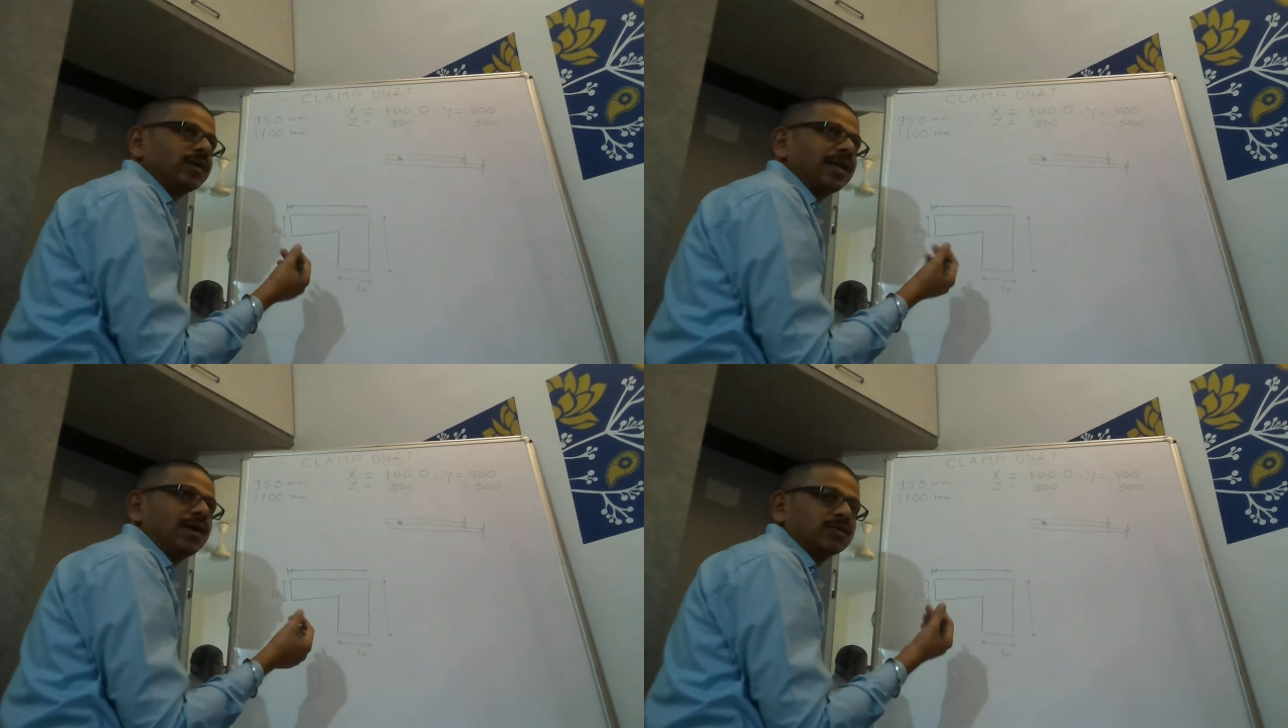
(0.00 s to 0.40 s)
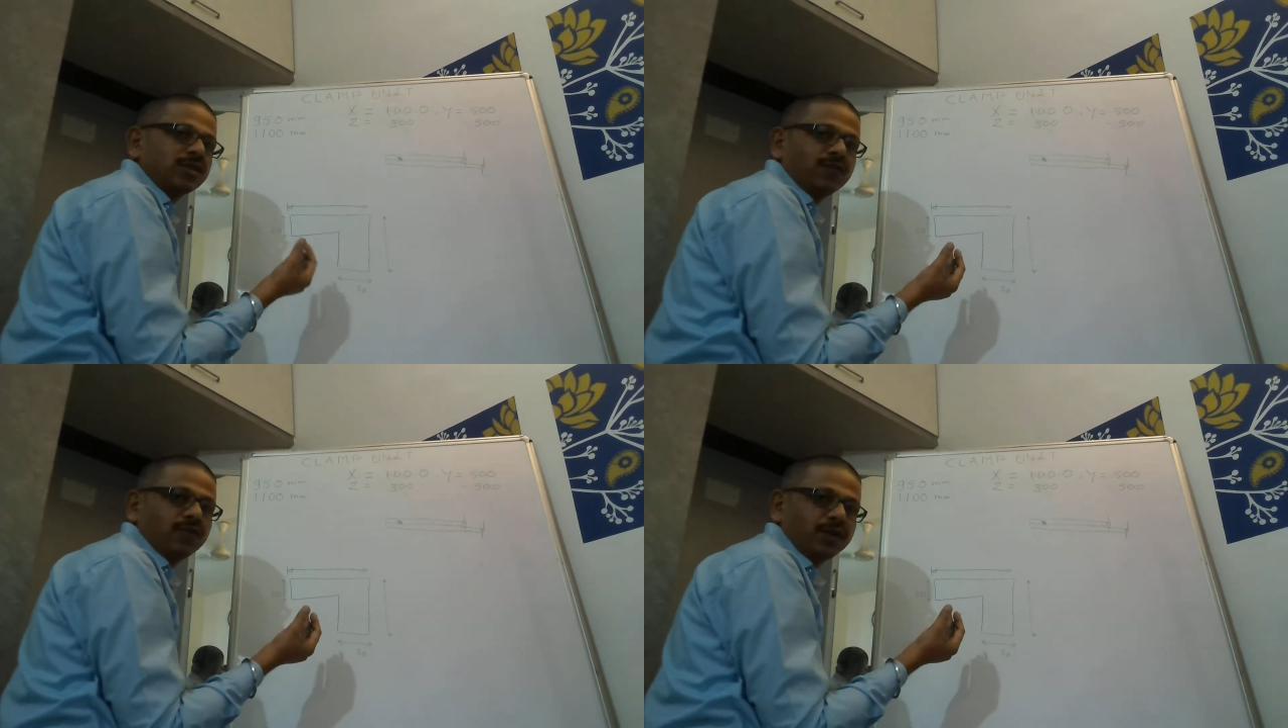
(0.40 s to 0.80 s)
can have
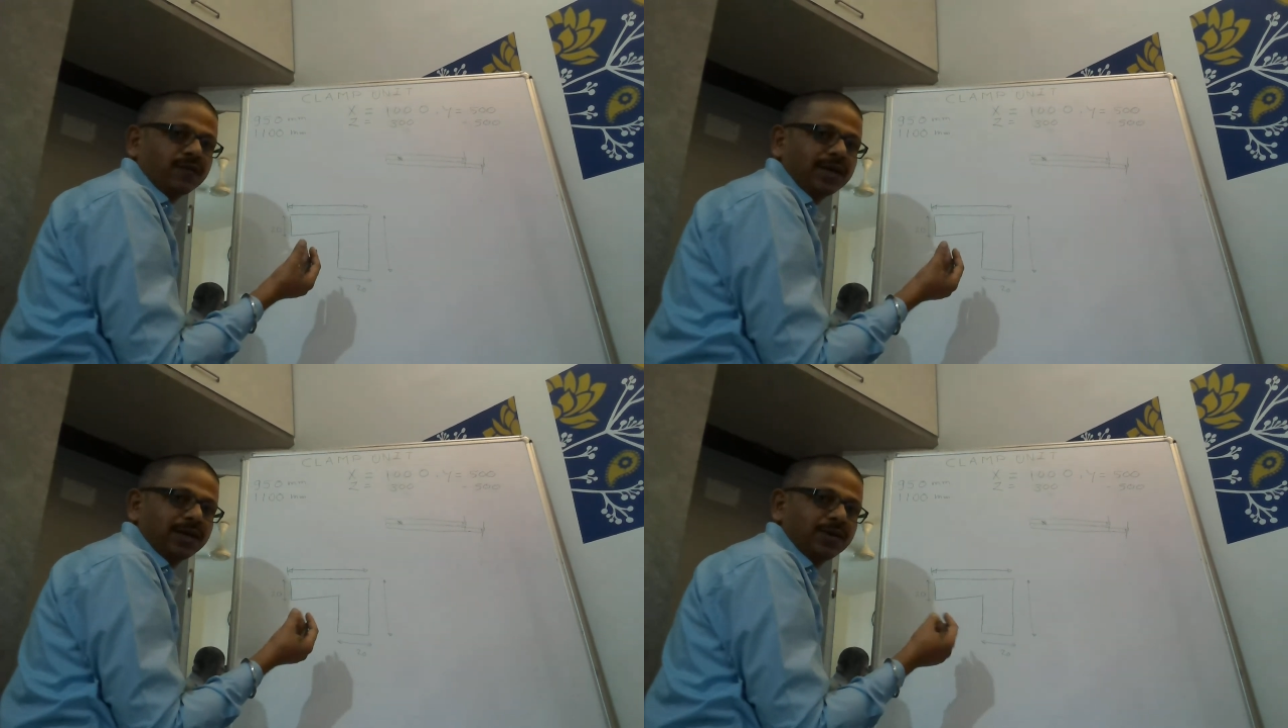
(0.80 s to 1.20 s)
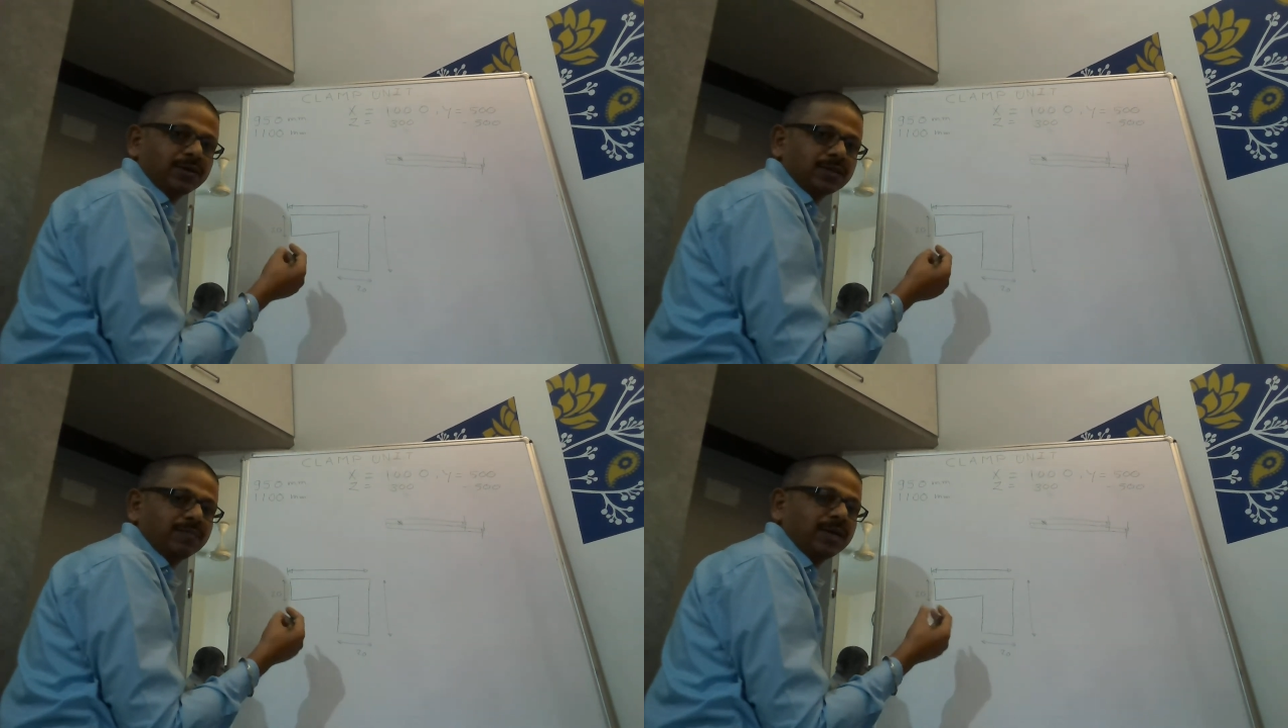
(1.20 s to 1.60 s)
C45 or
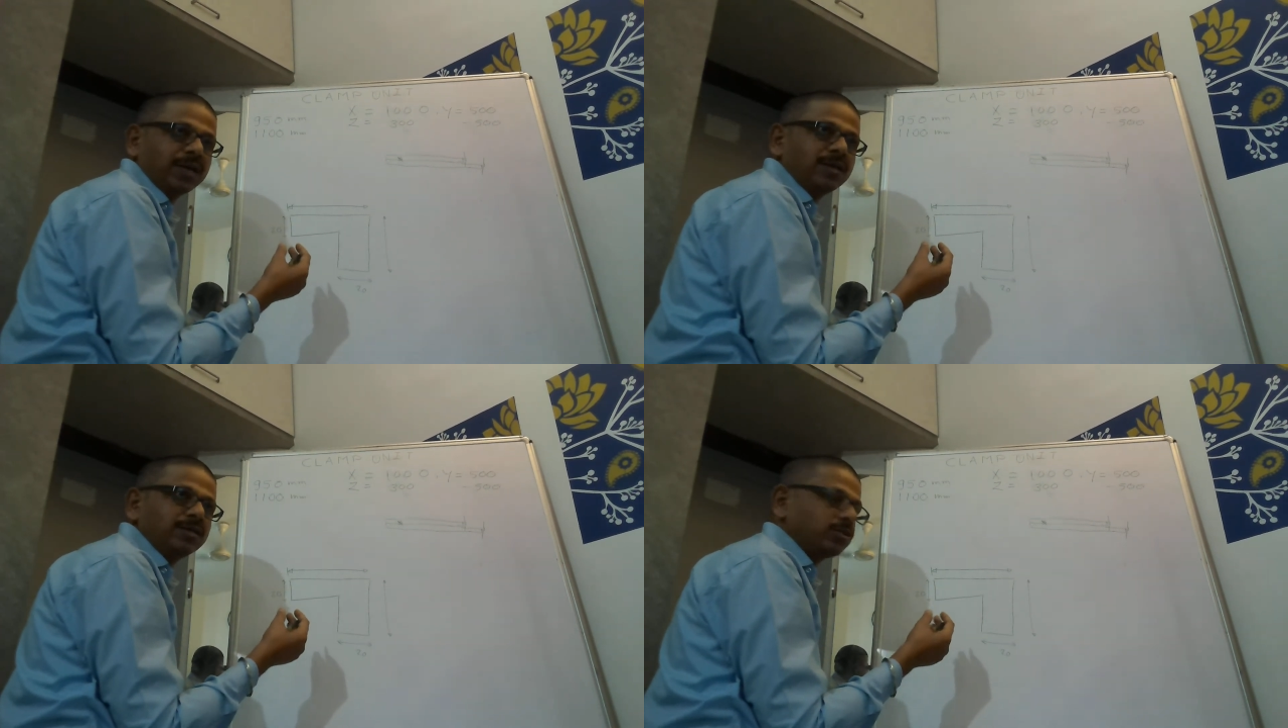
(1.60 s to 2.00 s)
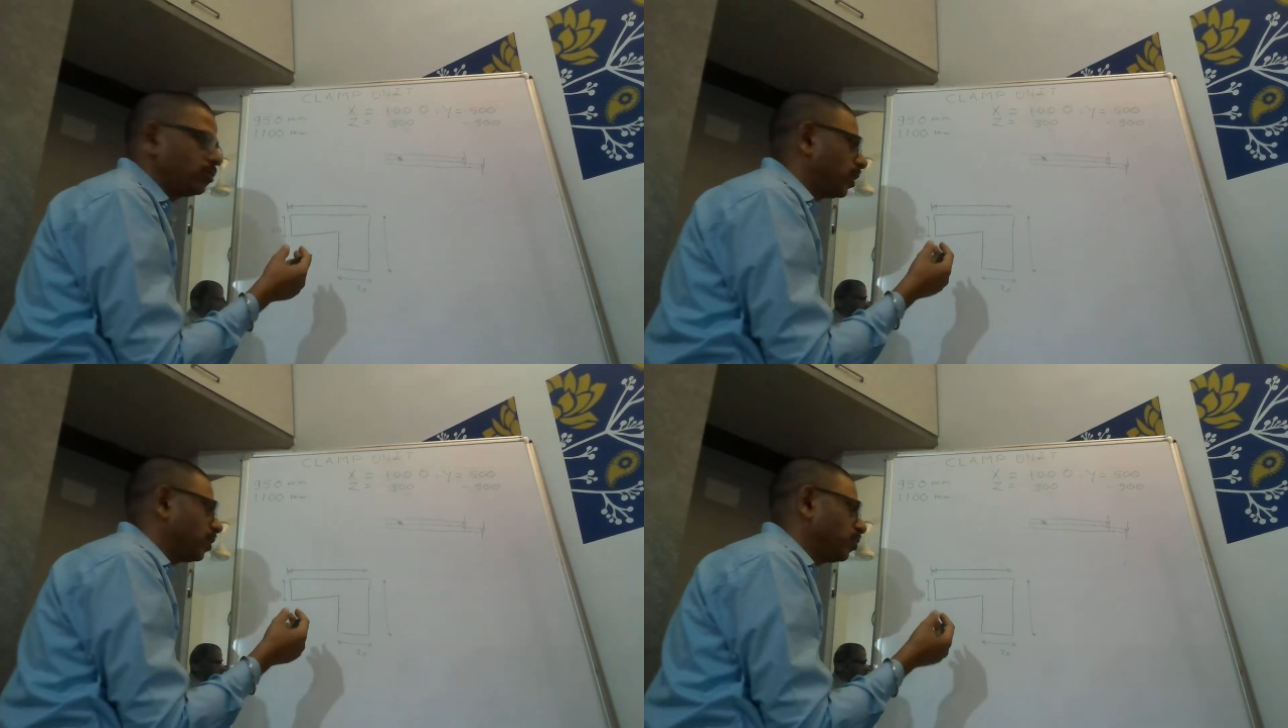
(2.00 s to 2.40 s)
some materials, you
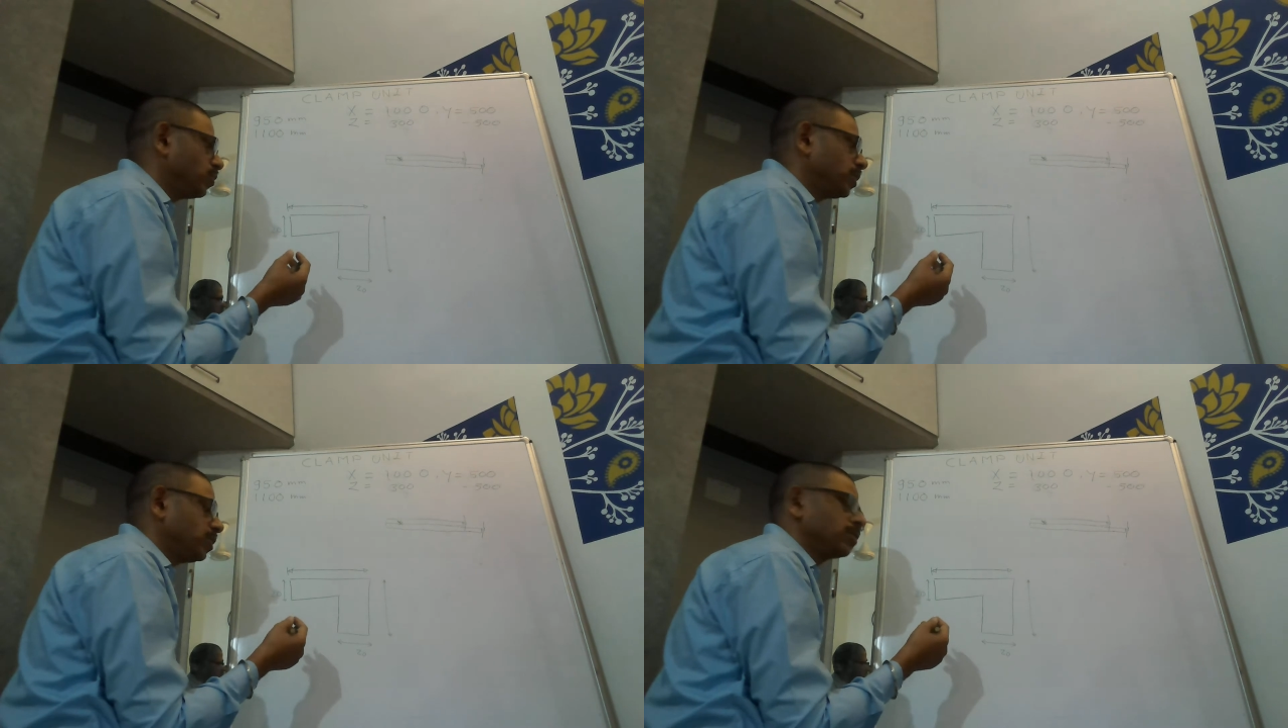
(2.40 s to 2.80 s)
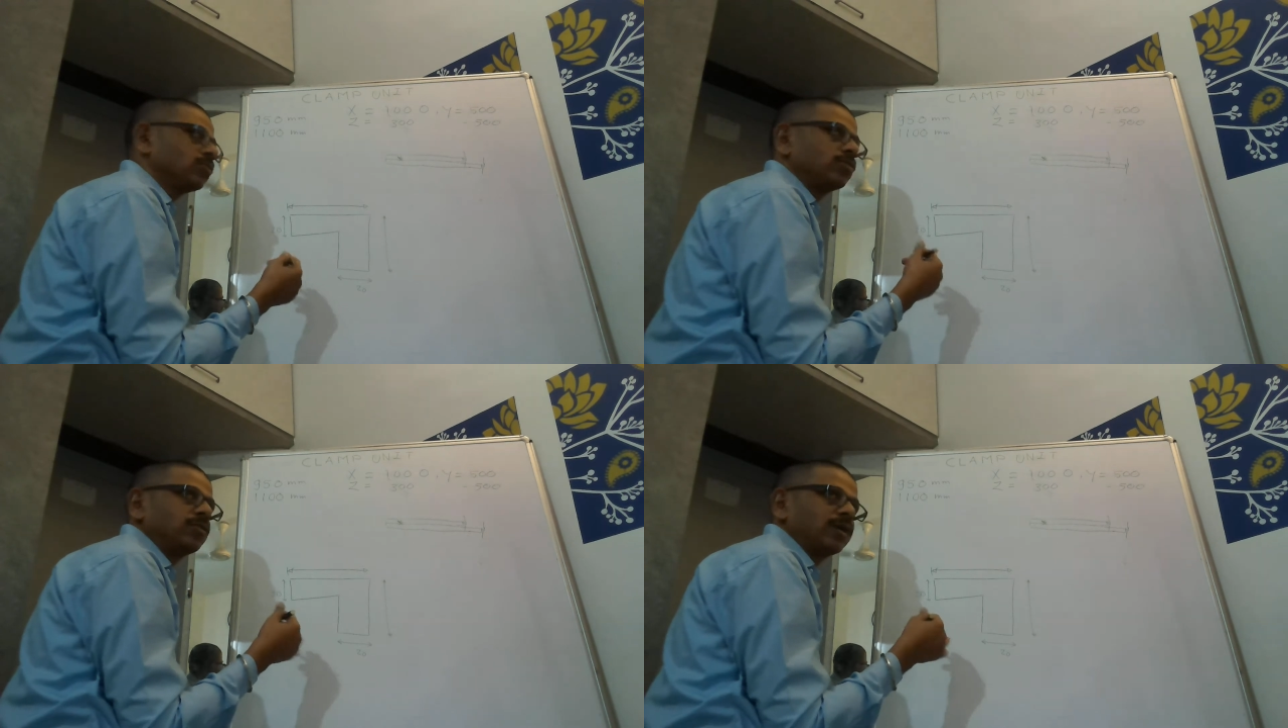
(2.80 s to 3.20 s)
can use it, so
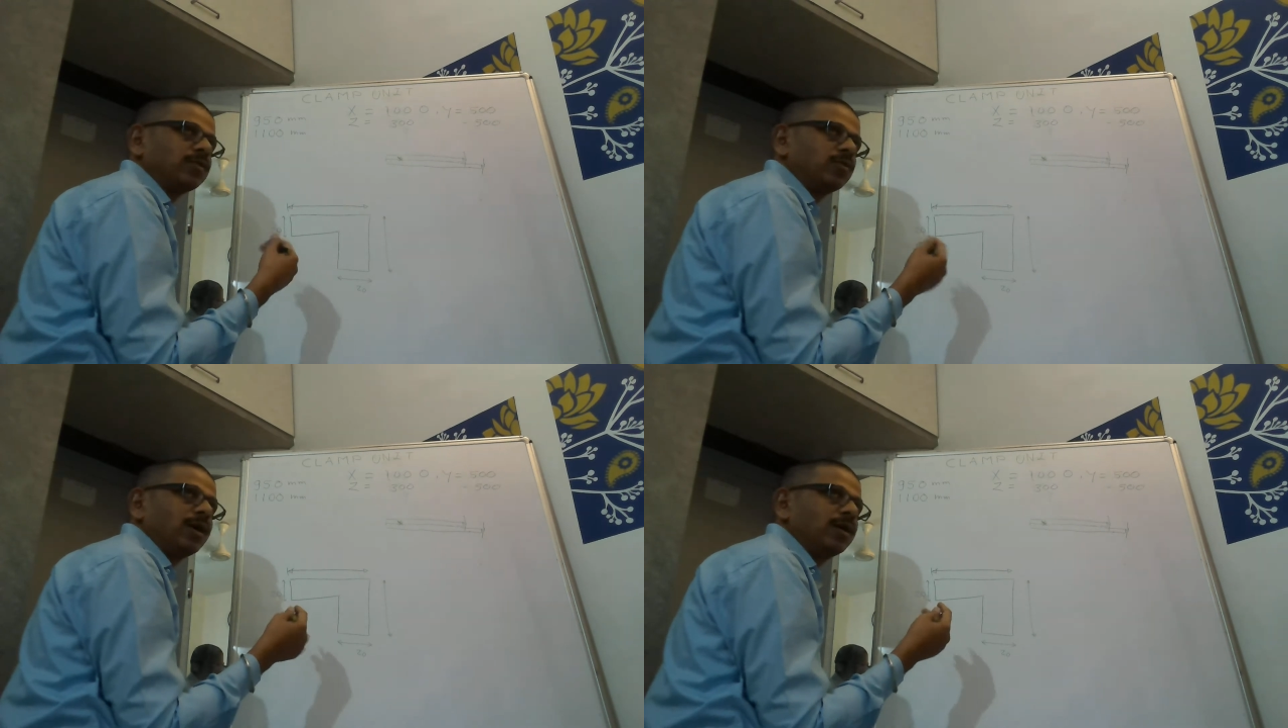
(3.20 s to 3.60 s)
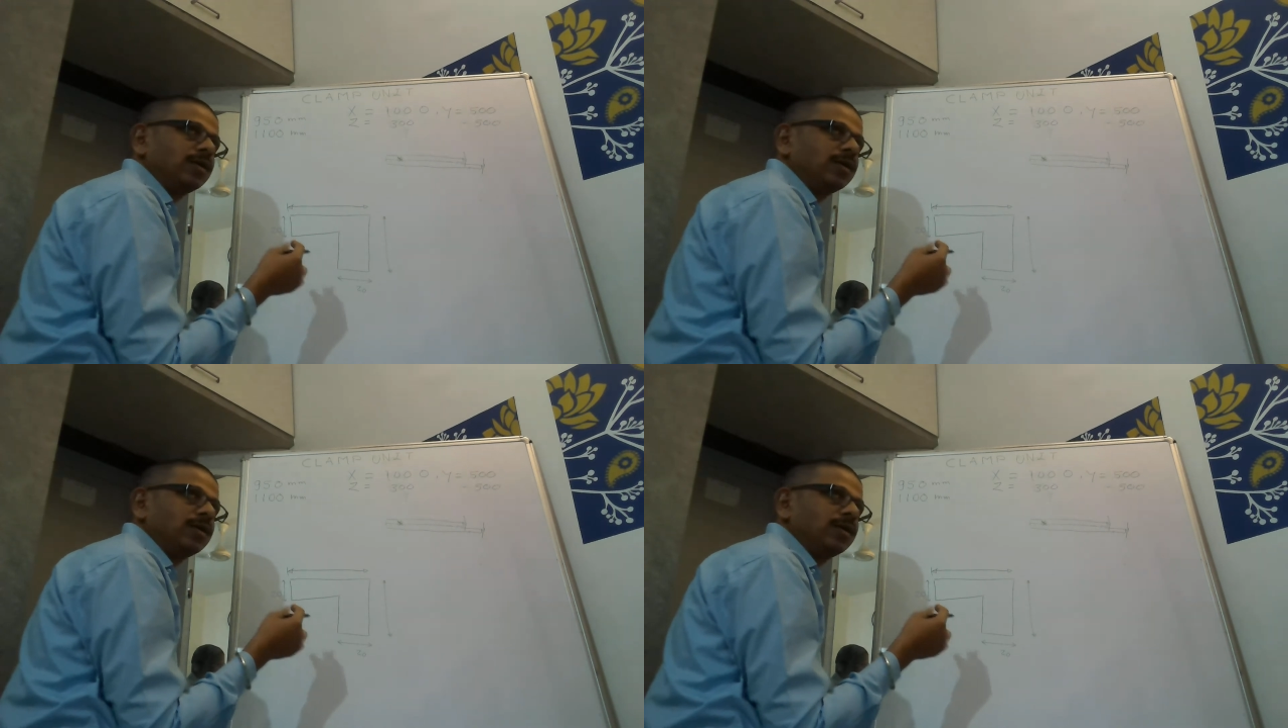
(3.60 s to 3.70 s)
that you can do a